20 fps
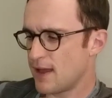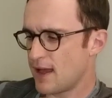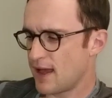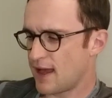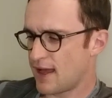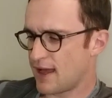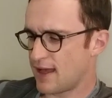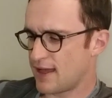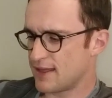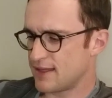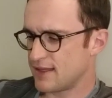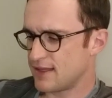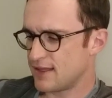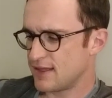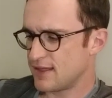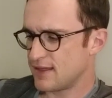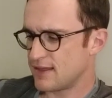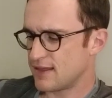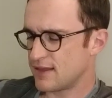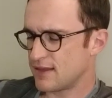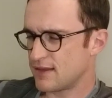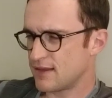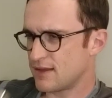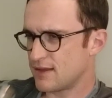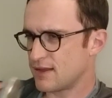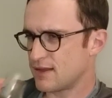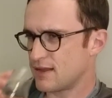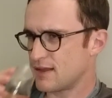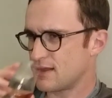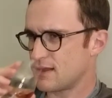Uh,
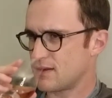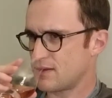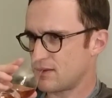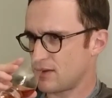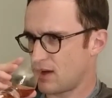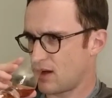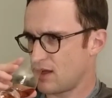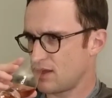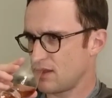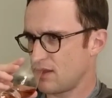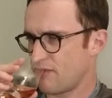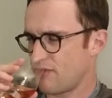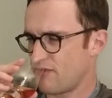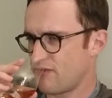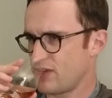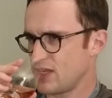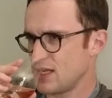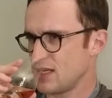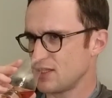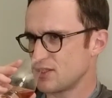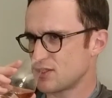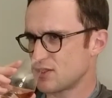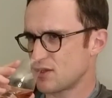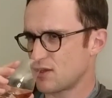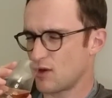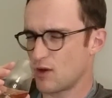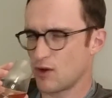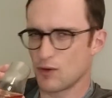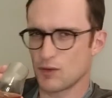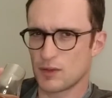on the finish,
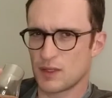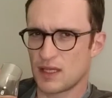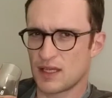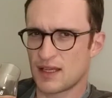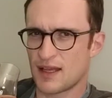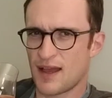though, it